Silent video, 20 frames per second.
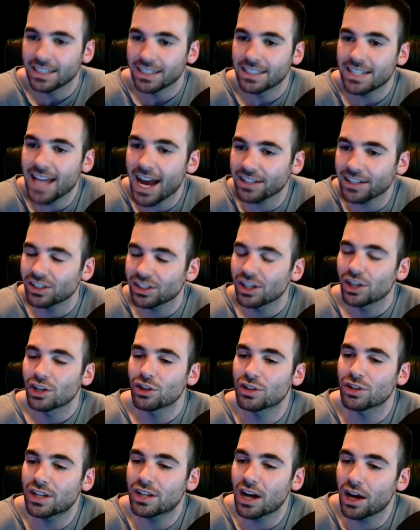Next,
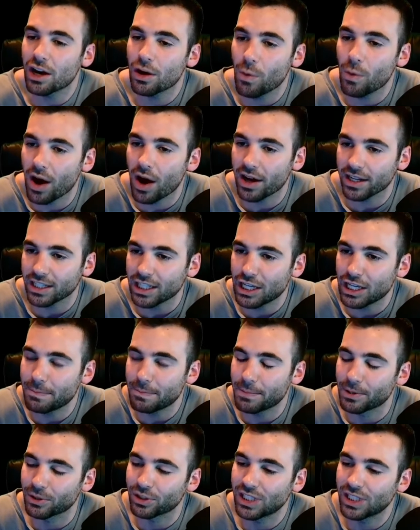you're gonna wanna
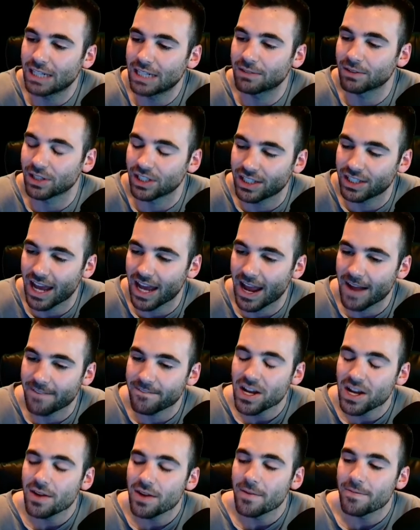keep your secret safe.
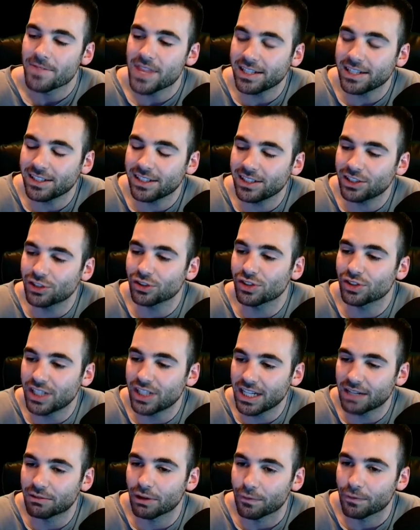This is your
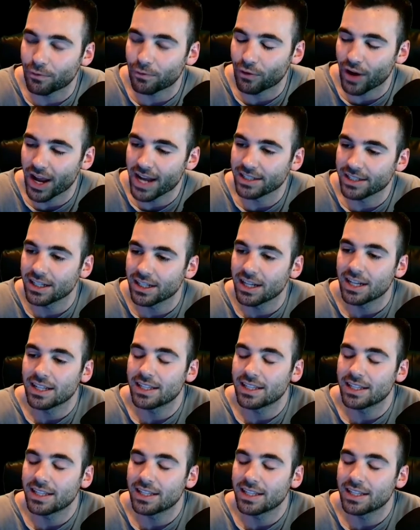secret phrase.